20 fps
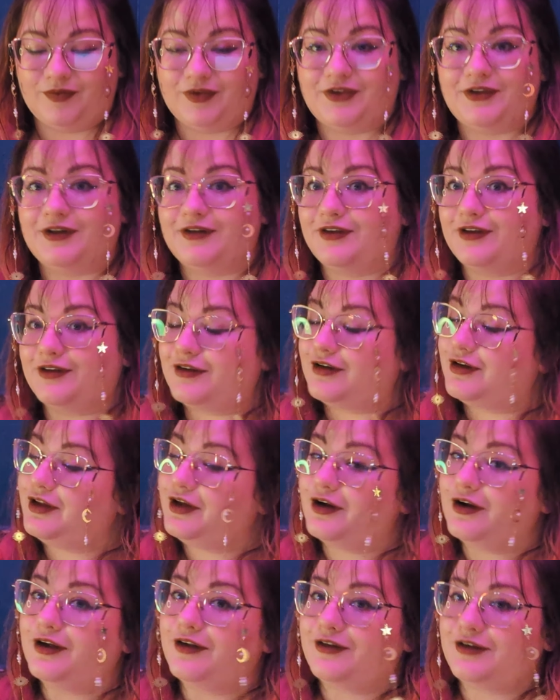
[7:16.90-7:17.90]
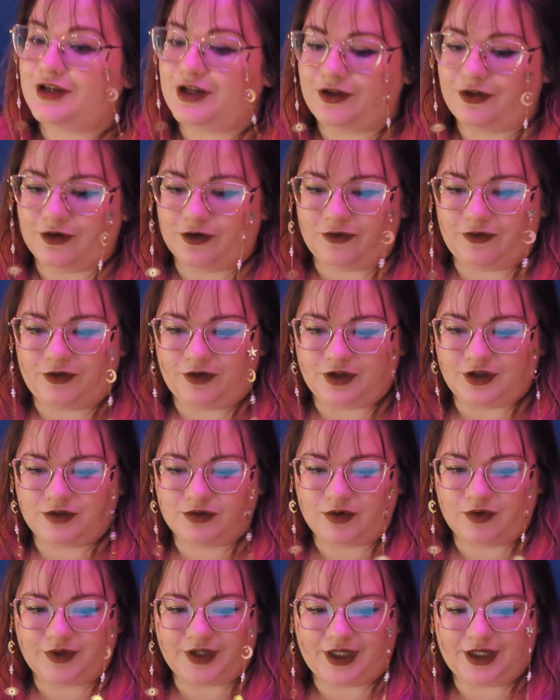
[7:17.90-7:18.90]
Since it's clear his teeth are fully
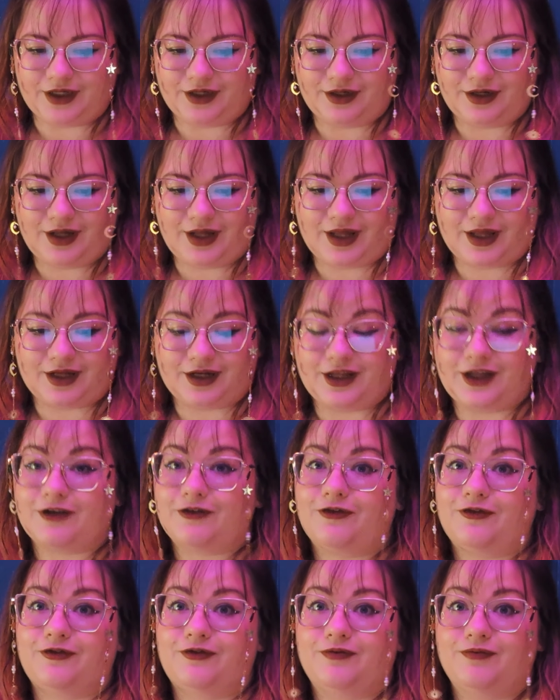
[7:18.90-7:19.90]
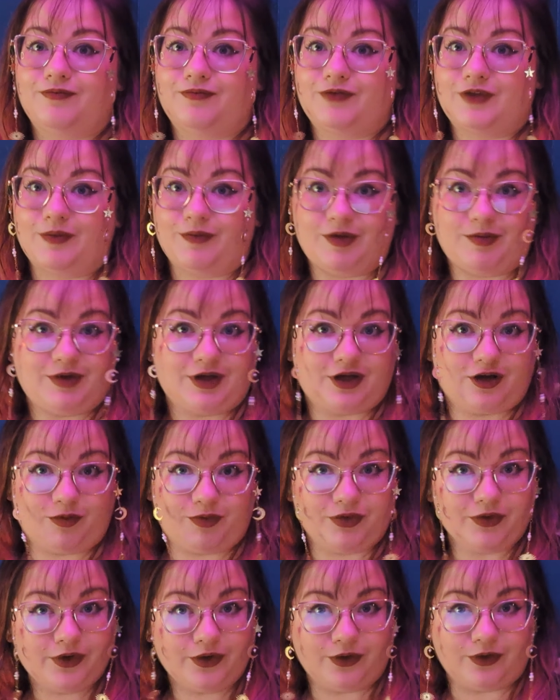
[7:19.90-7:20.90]
grown in, and if the mimic
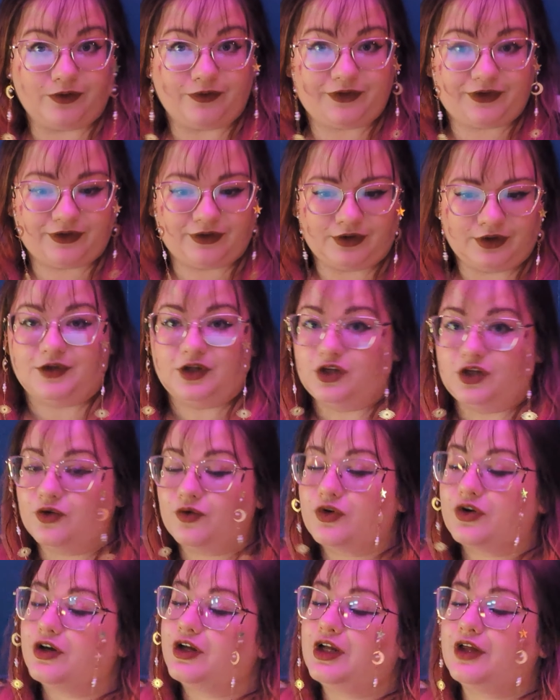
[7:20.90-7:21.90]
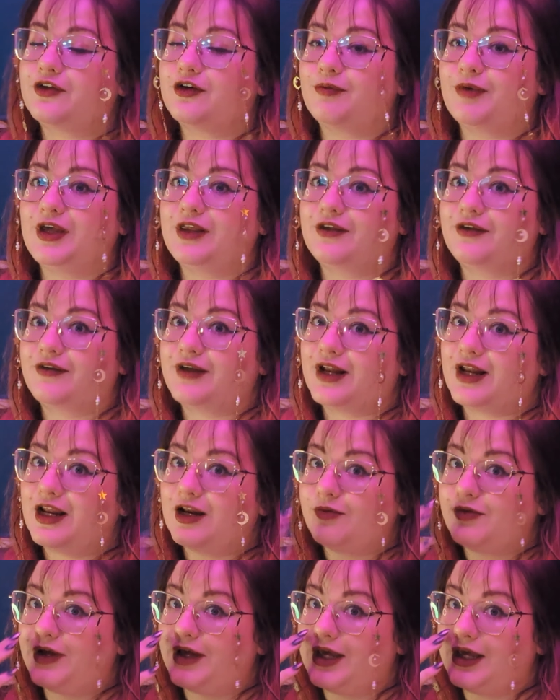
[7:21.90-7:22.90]
approves, you could either make this an
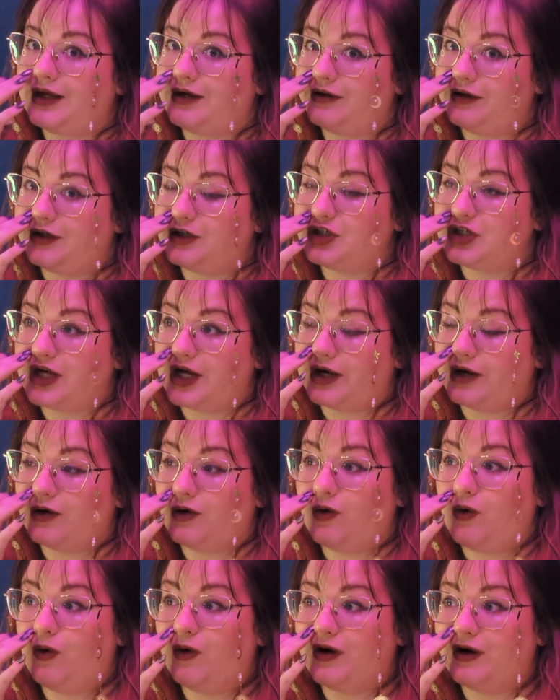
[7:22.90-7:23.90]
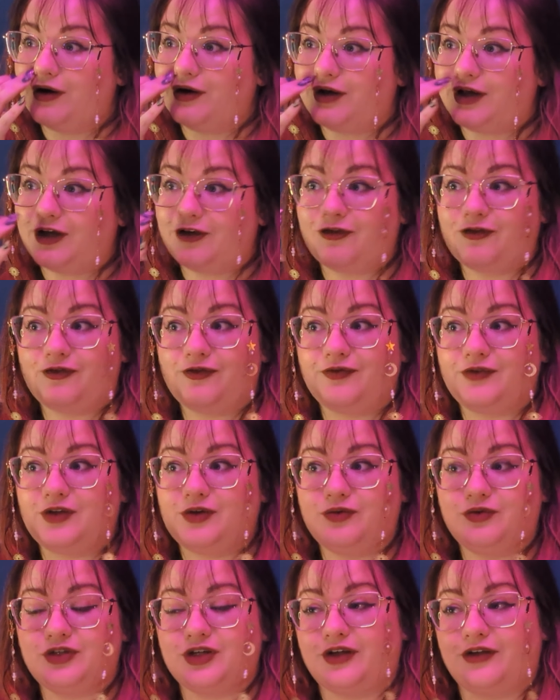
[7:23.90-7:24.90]
animal handling check, or if
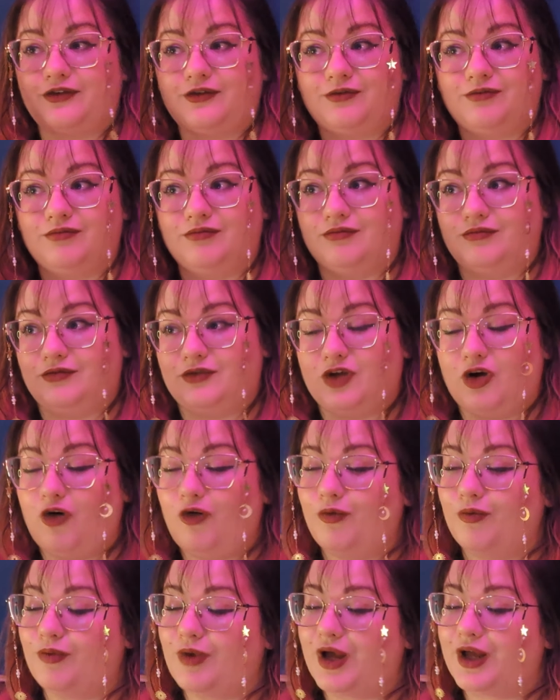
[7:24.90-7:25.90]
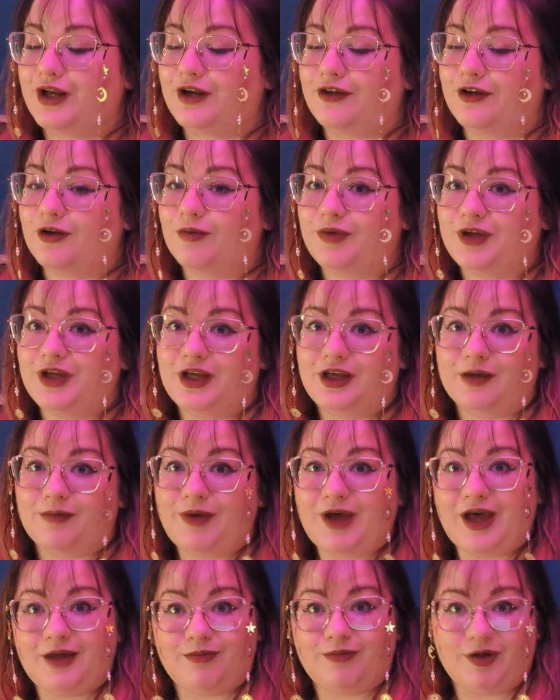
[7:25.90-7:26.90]
you just don't mind there being a
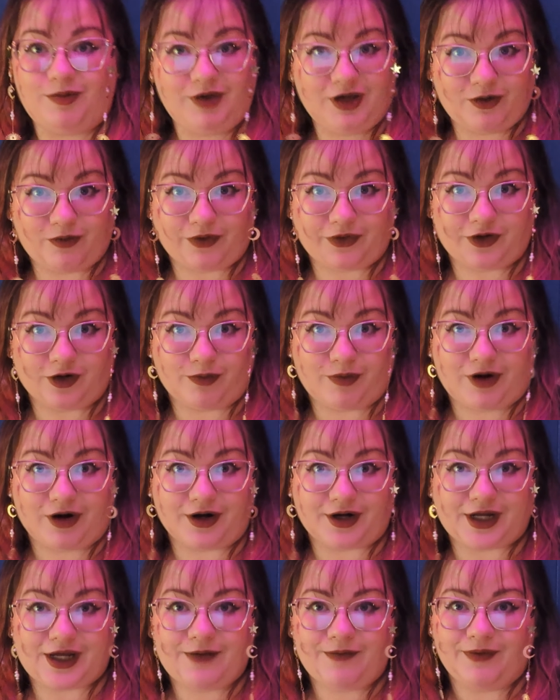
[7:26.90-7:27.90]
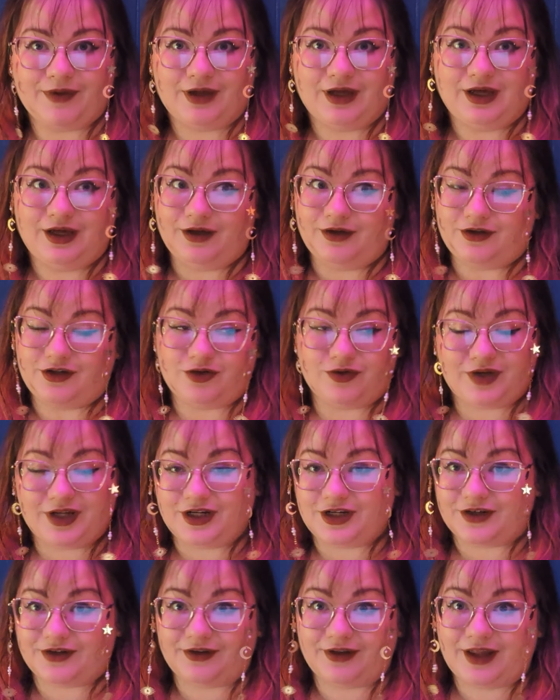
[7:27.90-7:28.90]
pet mimic with your party, you can
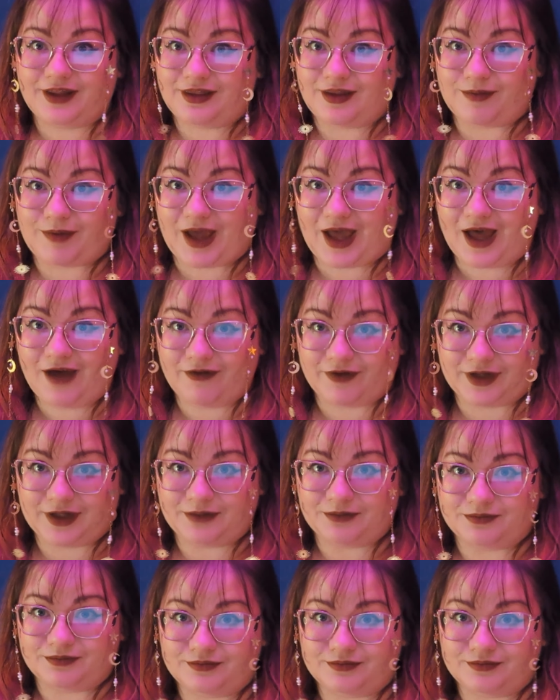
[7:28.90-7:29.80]
just let them have it.